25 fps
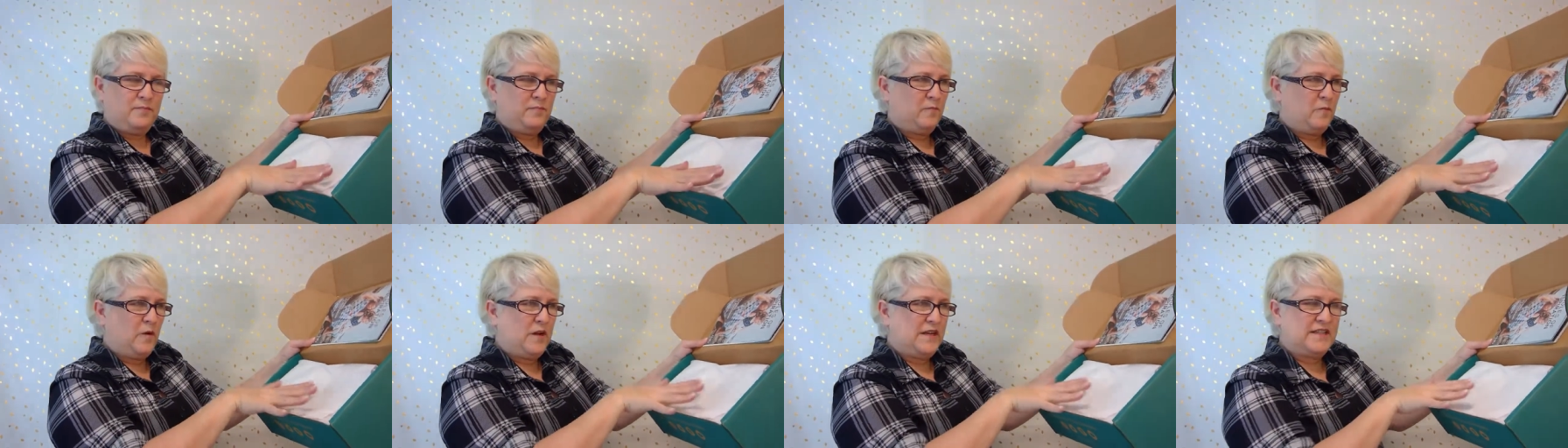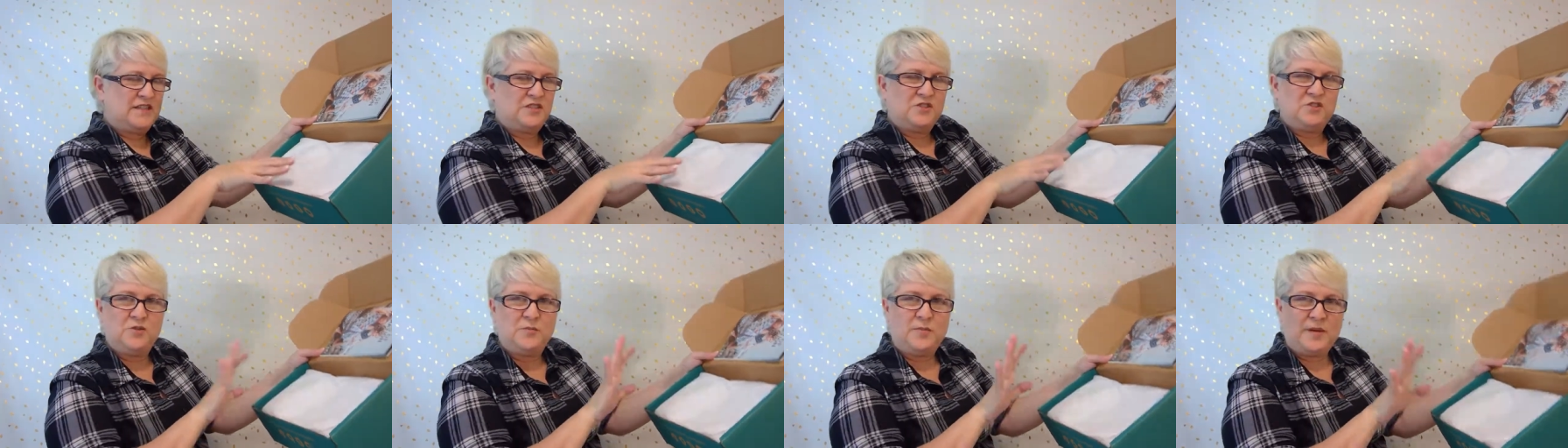white
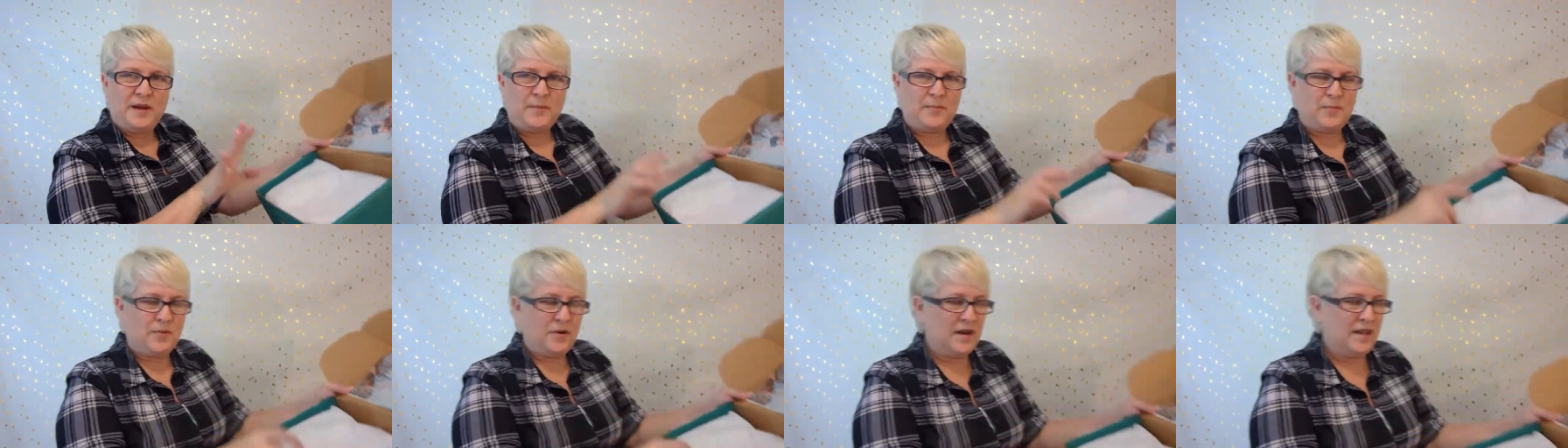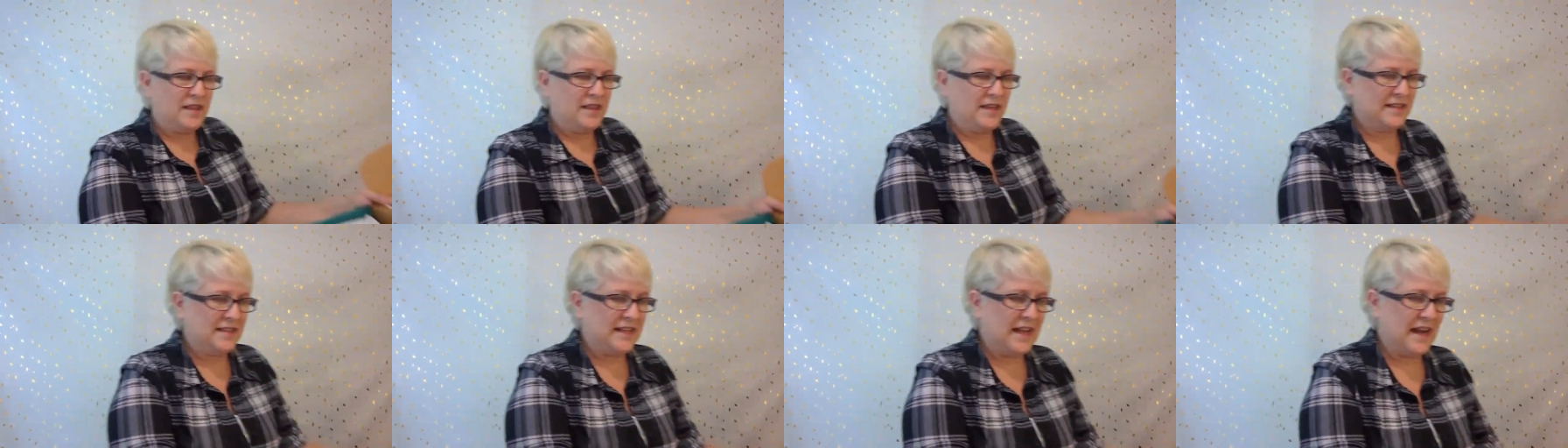tissue paper. I
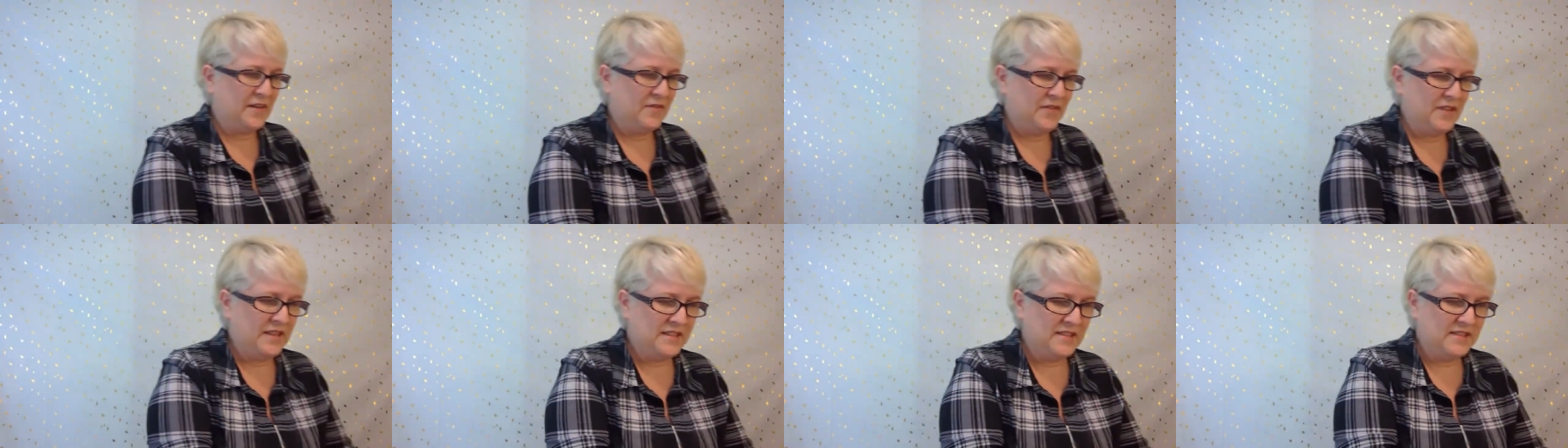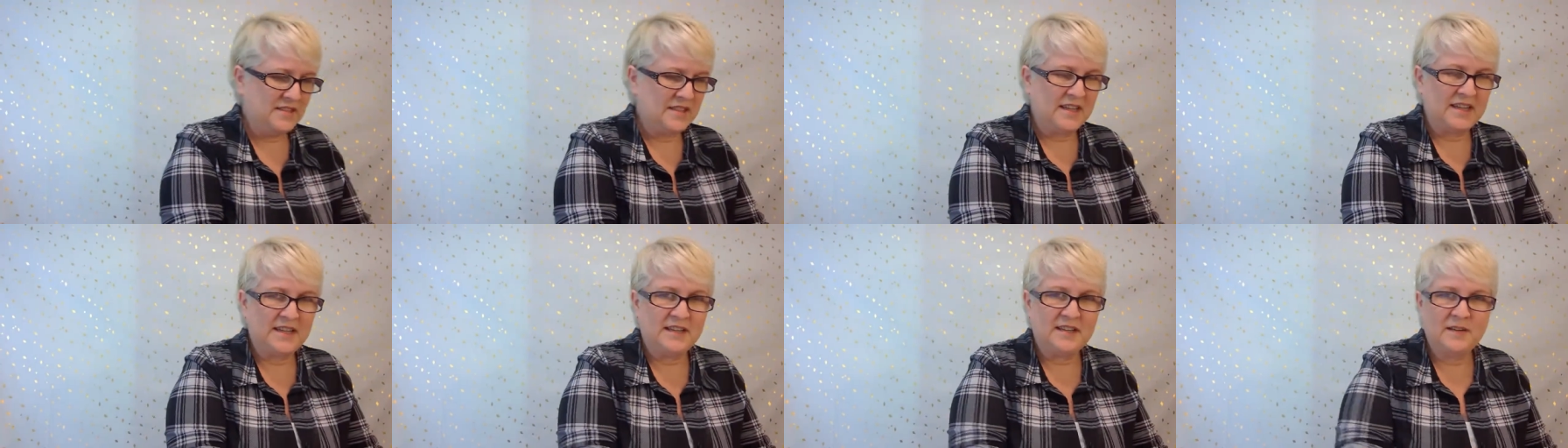like that.
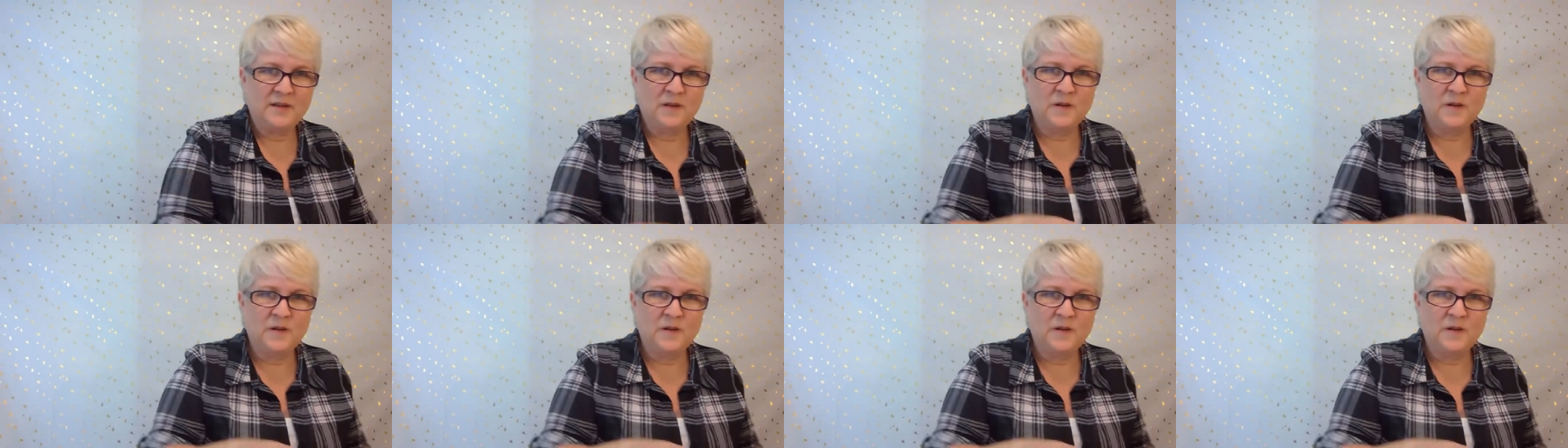Everything's like